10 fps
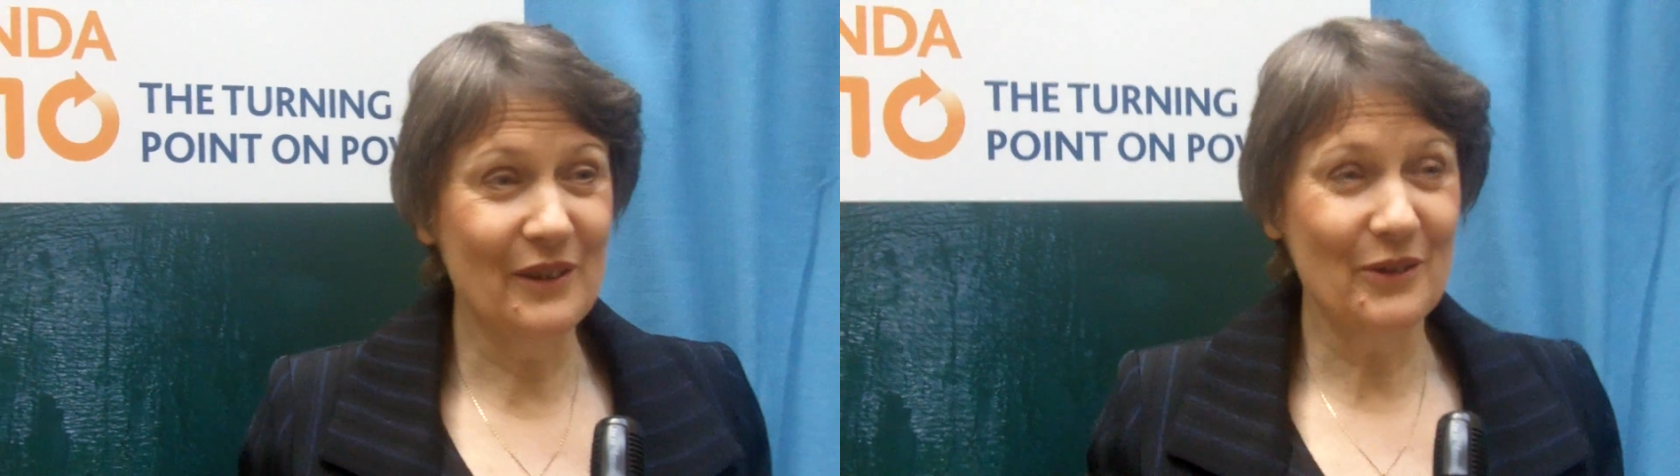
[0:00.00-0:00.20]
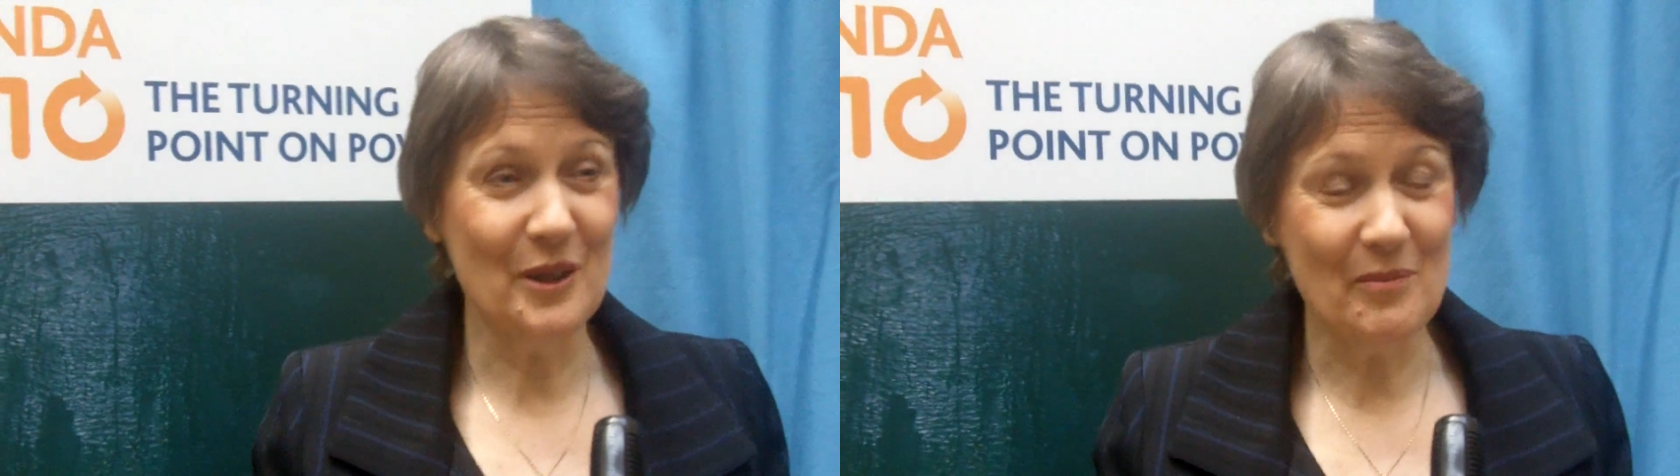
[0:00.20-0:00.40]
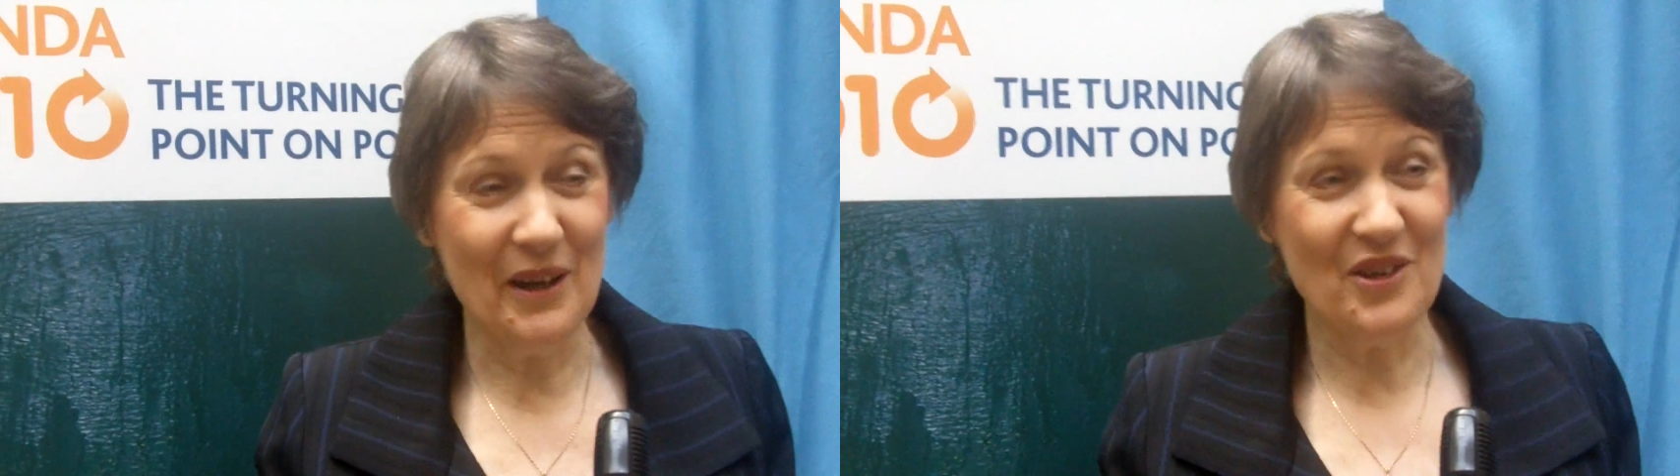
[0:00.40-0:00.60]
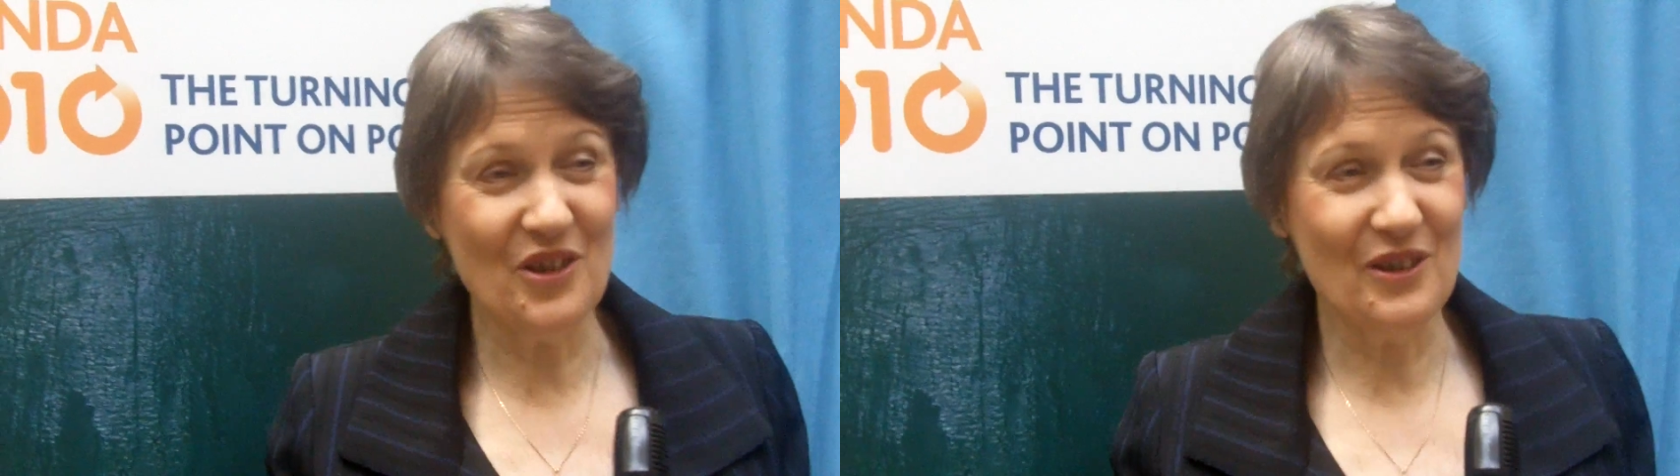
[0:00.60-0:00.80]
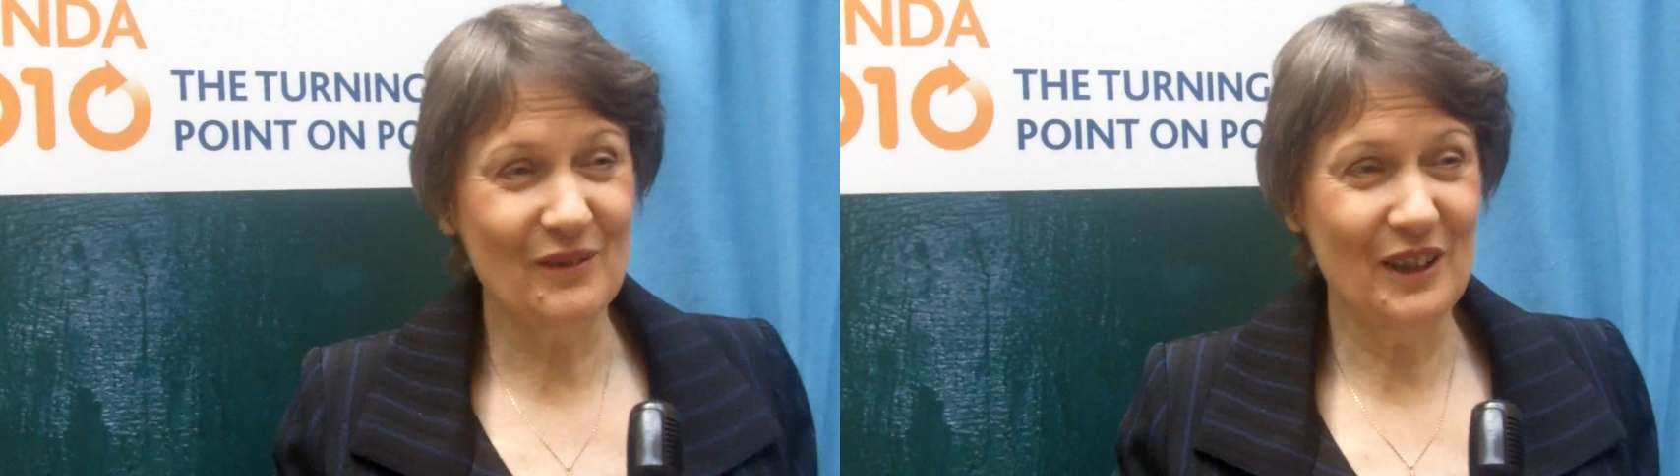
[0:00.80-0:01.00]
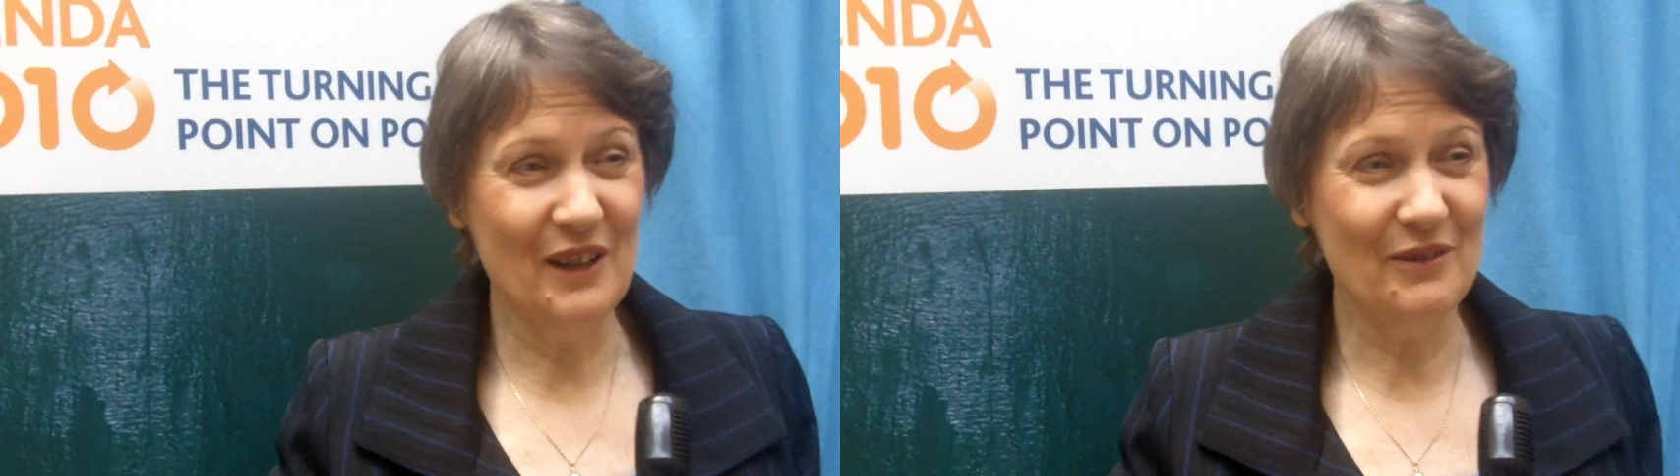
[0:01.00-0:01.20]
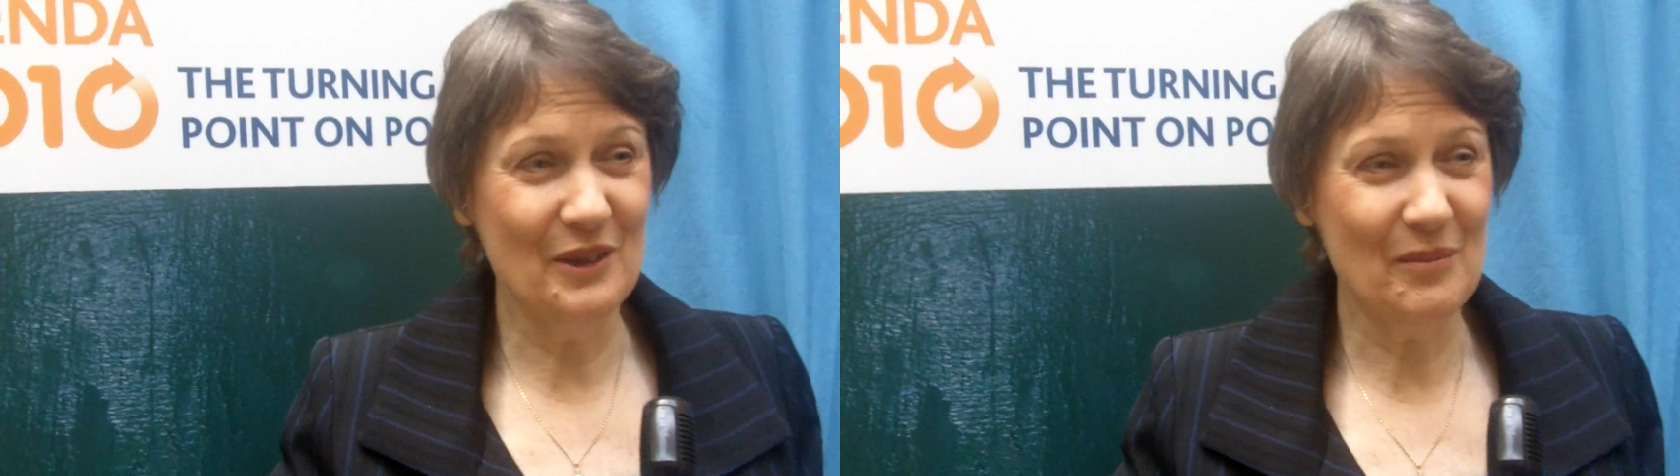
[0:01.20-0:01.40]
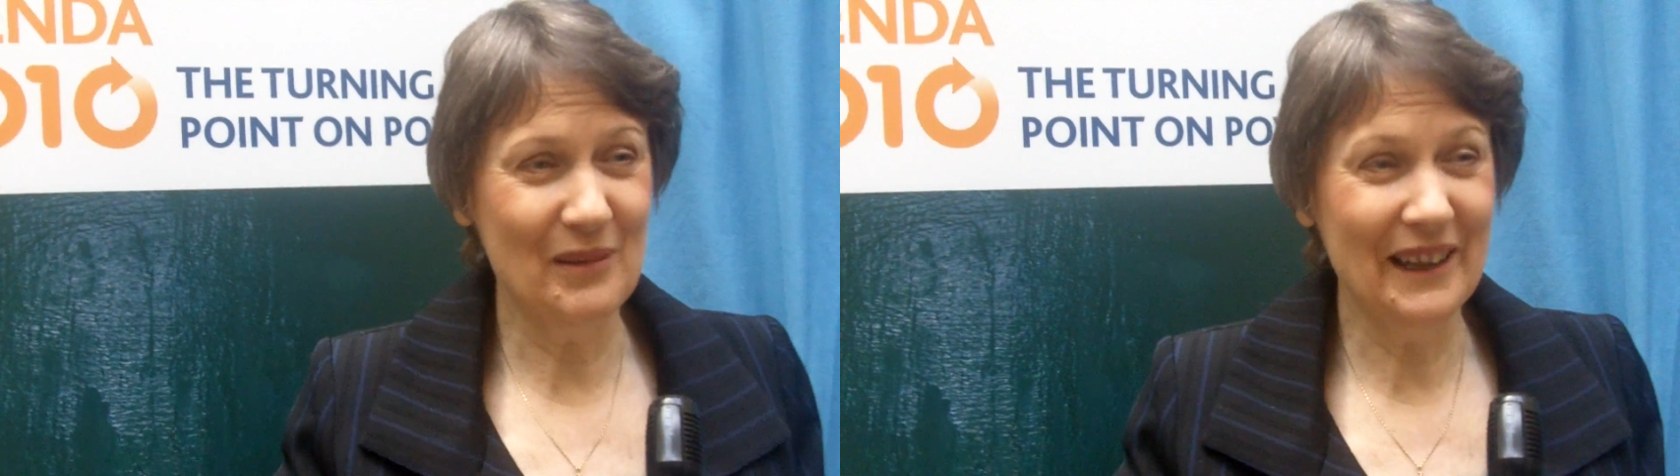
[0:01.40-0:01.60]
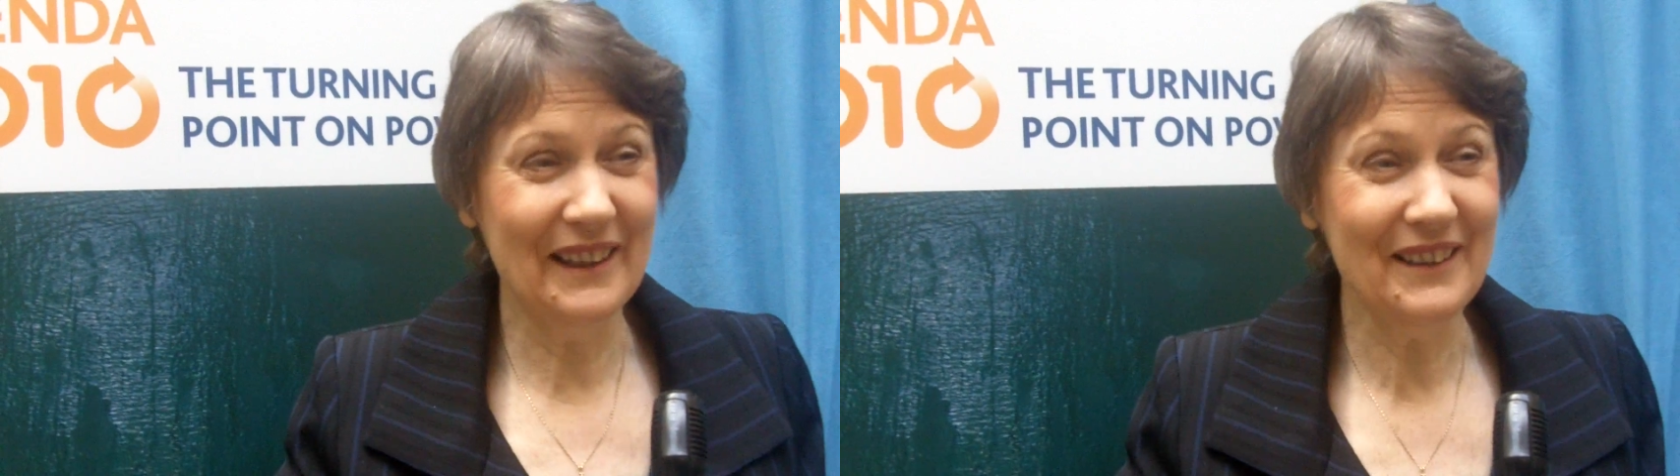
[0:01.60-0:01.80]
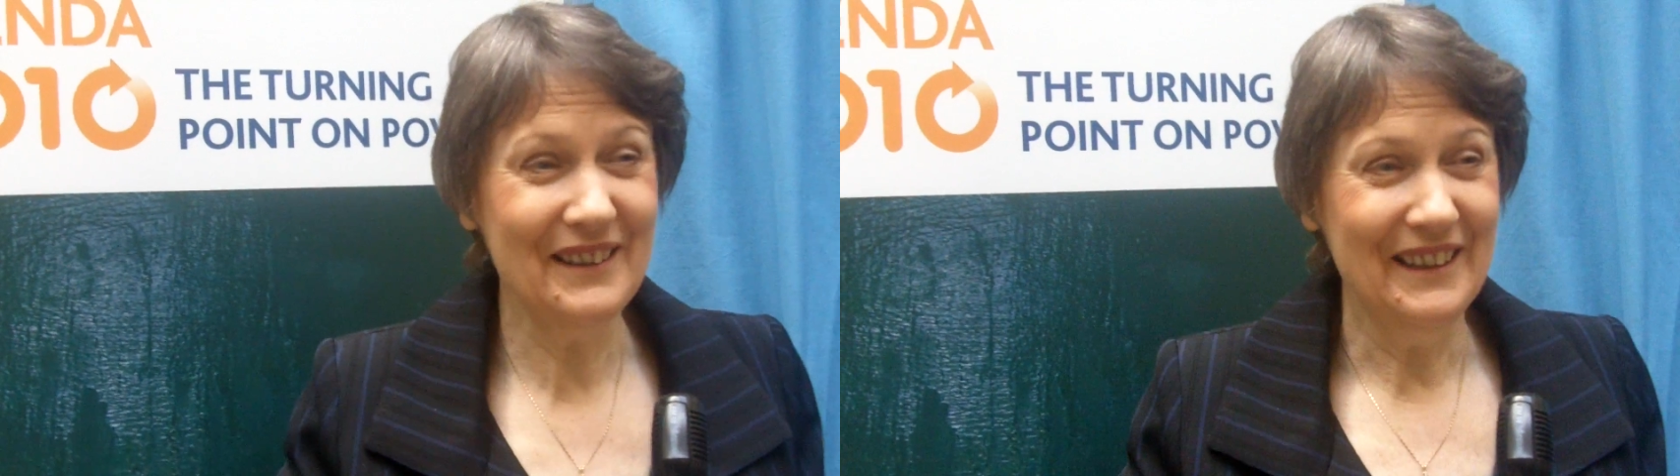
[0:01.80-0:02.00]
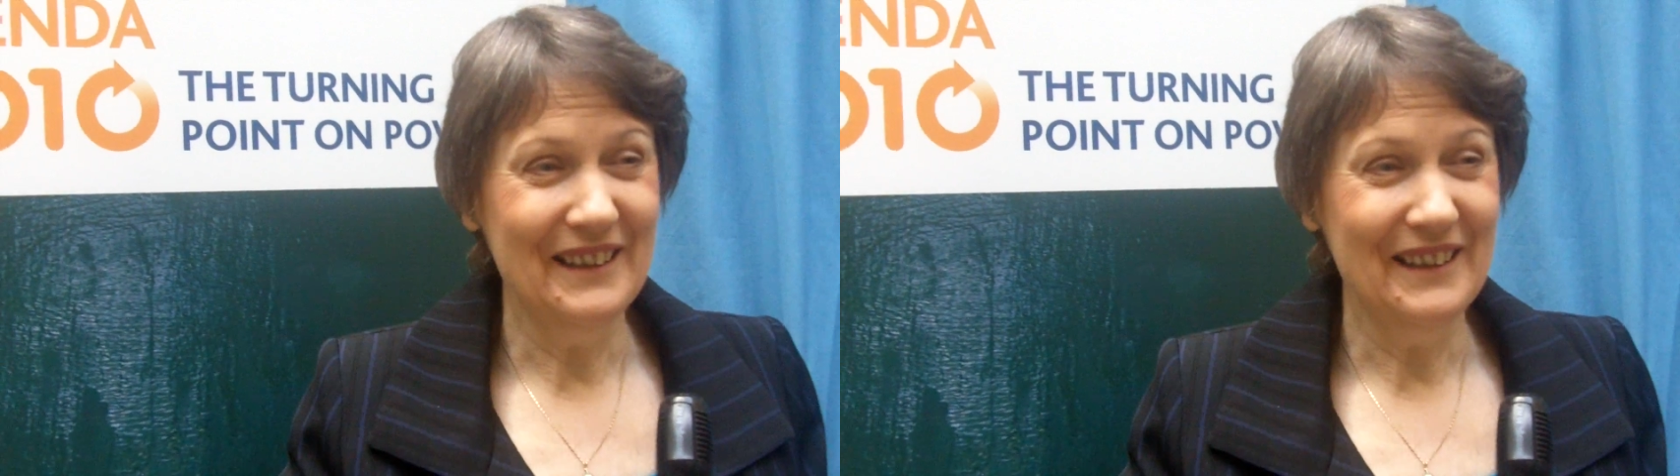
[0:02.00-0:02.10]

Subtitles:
the very basis of life on the planet,